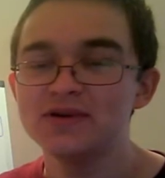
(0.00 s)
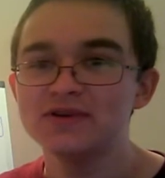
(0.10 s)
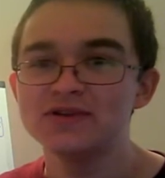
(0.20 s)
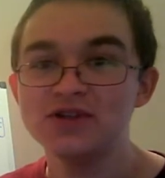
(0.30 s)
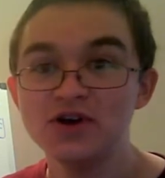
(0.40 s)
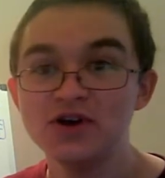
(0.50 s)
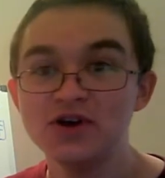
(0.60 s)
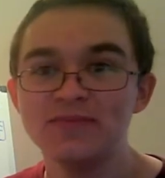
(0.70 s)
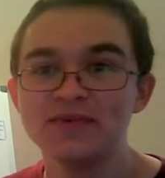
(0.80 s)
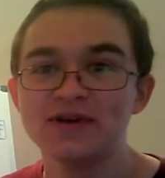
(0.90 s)
so,
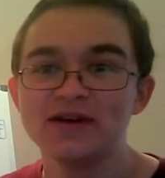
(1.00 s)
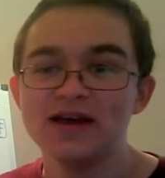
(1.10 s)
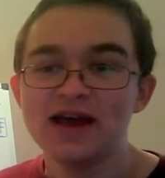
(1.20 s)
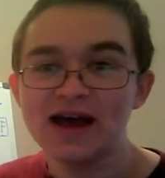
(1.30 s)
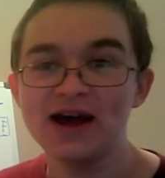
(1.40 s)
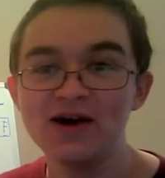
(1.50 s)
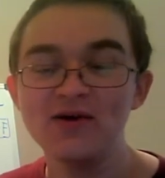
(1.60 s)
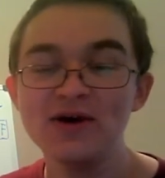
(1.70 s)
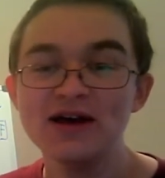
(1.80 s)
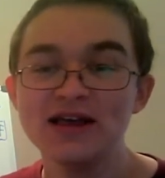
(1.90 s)

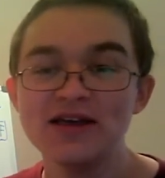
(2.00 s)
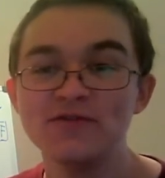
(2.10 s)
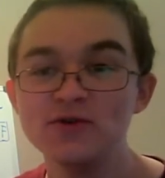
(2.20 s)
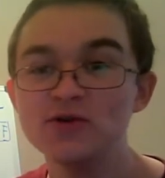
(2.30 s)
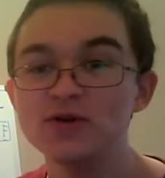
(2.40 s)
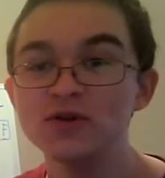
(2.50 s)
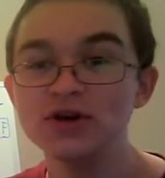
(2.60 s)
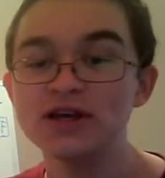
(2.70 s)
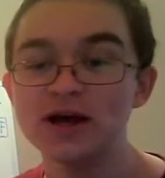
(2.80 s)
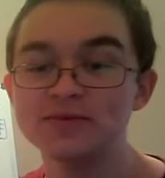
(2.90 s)
how, if you were
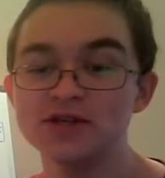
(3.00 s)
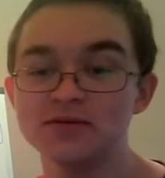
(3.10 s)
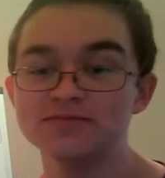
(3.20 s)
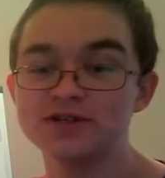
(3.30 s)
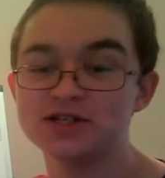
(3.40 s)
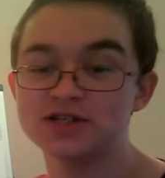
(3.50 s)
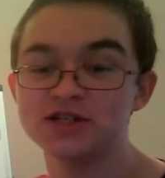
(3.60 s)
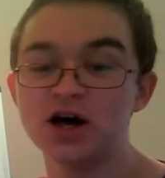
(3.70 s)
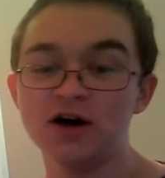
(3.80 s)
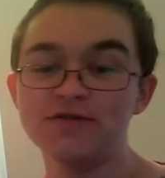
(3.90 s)
looking up some
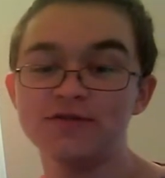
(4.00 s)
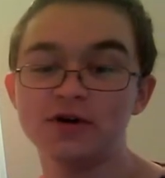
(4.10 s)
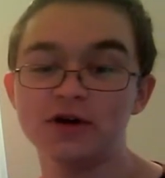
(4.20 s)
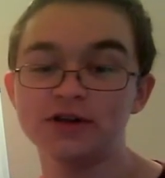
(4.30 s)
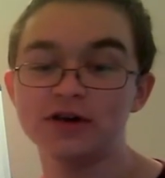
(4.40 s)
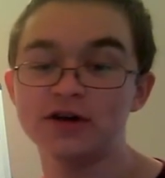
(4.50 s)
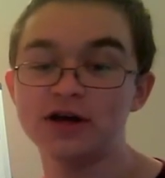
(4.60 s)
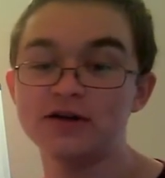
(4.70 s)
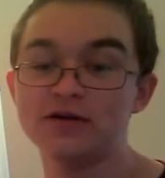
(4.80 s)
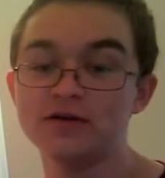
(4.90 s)
stuff on the Internet,